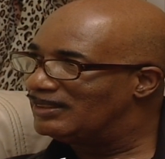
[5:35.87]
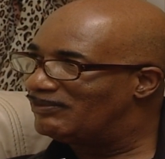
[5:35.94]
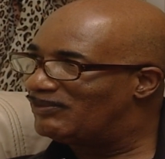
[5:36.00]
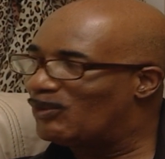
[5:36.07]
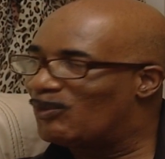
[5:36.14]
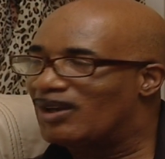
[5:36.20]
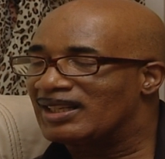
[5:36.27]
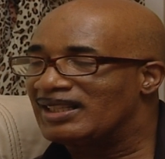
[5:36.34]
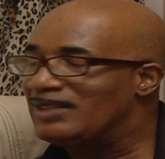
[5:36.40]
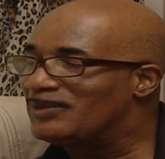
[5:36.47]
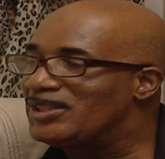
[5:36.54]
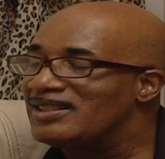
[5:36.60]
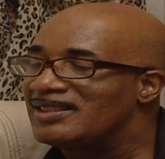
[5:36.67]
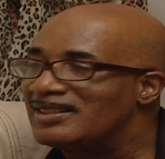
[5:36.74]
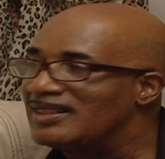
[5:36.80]
For what
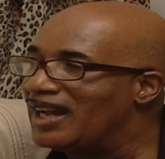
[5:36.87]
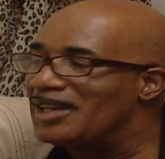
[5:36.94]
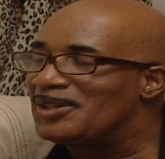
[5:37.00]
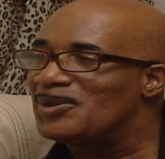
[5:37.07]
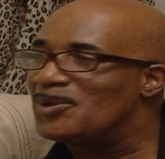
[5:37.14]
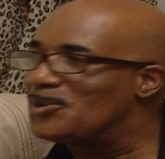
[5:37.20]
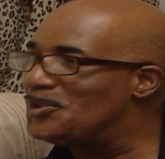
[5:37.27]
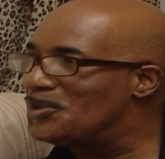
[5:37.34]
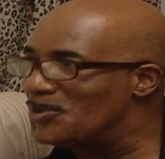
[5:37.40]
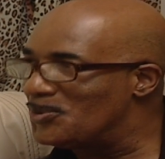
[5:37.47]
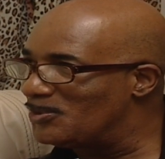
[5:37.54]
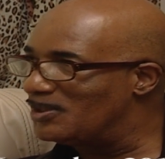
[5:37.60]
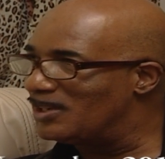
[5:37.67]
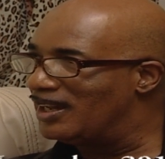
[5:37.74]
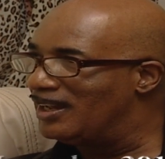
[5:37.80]
reason, I don't know.
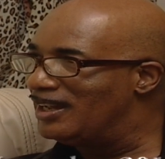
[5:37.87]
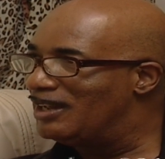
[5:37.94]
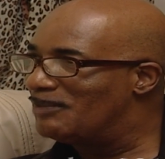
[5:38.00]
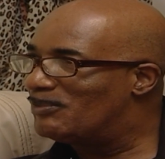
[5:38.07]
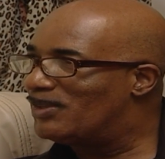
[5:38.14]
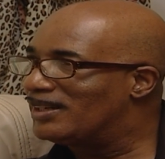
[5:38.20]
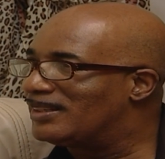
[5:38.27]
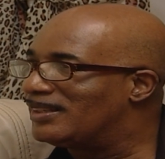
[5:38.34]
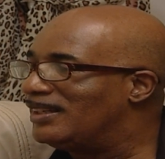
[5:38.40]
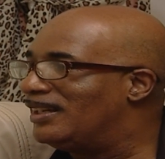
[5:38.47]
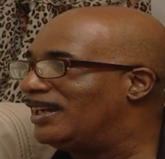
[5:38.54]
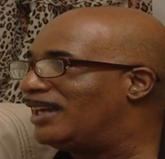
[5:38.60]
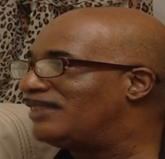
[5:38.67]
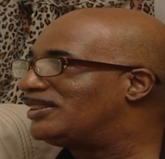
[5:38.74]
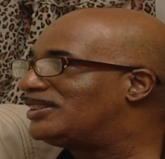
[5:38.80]
But
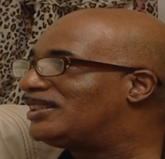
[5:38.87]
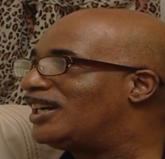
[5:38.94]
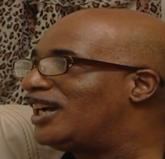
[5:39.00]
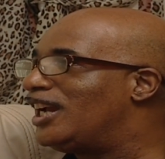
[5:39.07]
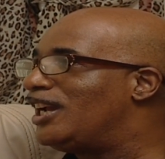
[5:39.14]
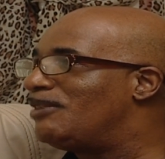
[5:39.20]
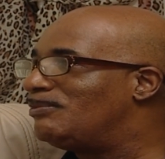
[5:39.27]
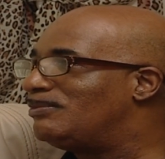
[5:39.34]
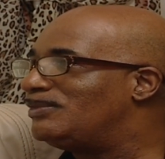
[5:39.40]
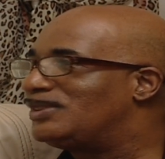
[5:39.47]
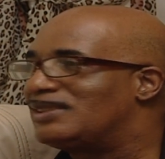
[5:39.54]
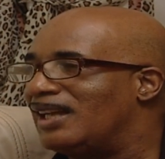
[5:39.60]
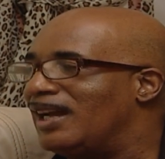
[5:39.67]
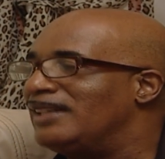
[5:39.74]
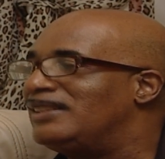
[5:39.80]
at the
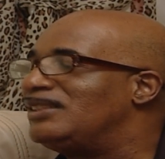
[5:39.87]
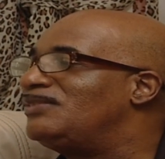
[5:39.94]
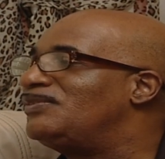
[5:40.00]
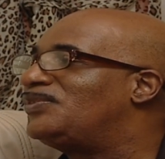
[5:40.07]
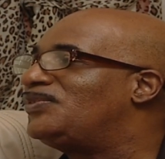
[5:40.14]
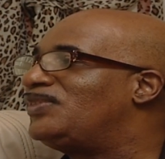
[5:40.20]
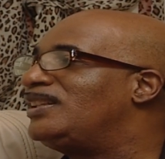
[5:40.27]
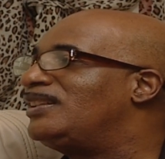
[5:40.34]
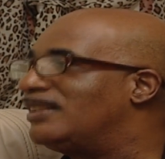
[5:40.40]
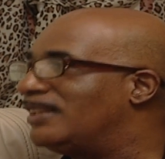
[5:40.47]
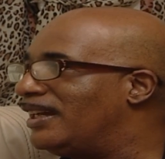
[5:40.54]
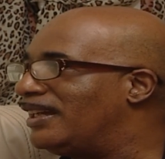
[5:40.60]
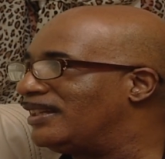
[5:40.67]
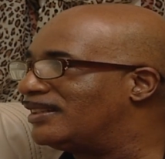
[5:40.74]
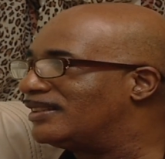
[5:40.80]
times, I didn't feel
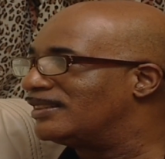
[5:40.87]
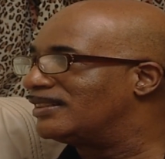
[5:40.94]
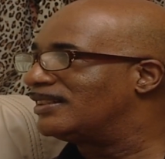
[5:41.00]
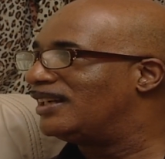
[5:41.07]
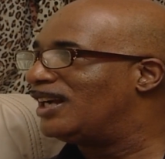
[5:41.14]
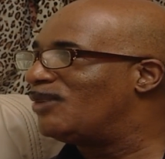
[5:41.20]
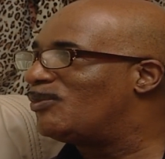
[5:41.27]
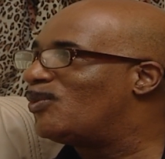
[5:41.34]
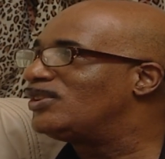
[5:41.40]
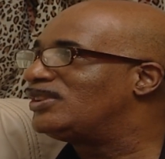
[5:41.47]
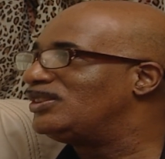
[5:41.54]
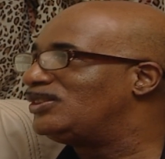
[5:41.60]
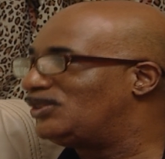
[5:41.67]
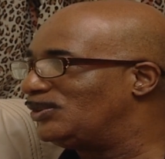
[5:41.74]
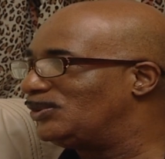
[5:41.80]
like I
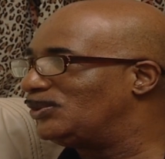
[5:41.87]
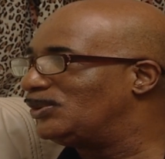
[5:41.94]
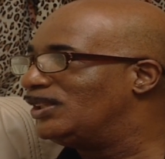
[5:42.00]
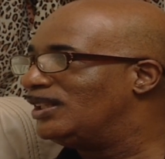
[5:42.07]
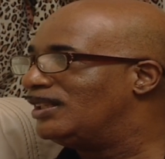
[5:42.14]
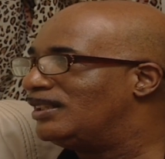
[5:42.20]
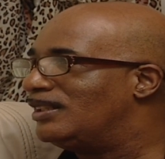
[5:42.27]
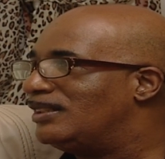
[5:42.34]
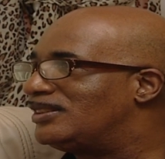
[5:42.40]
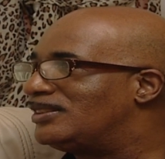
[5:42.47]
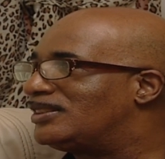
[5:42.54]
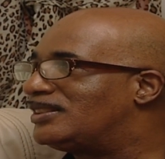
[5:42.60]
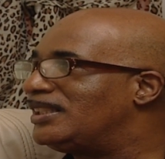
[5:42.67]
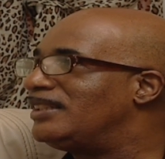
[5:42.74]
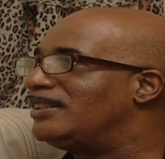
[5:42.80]
wanted to
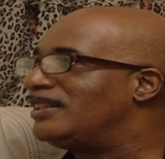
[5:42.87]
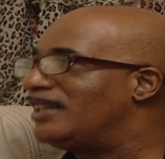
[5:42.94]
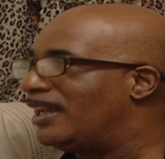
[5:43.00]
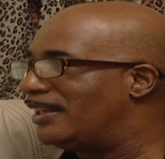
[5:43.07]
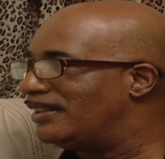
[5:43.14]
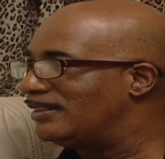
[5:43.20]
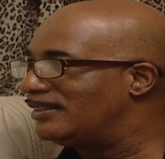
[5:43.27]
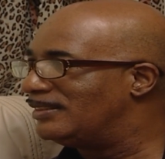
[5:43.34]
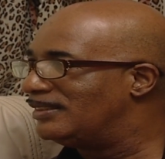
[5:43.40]
sing again.